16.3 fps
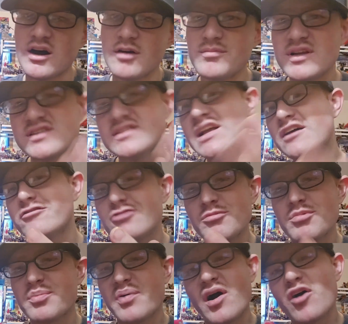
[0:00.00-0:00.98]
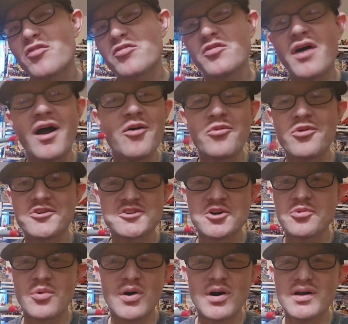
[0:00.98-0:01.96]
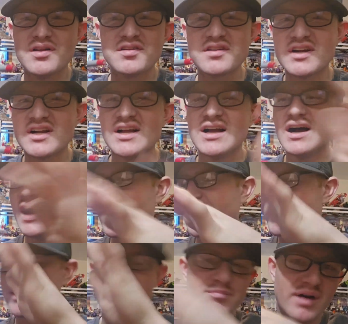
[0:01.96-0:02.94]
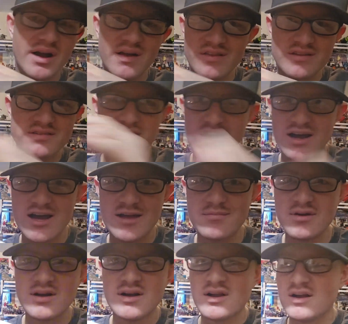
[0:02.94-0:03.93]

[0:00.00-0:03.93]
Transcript: It's not super powerful. I wish it was. I think by this time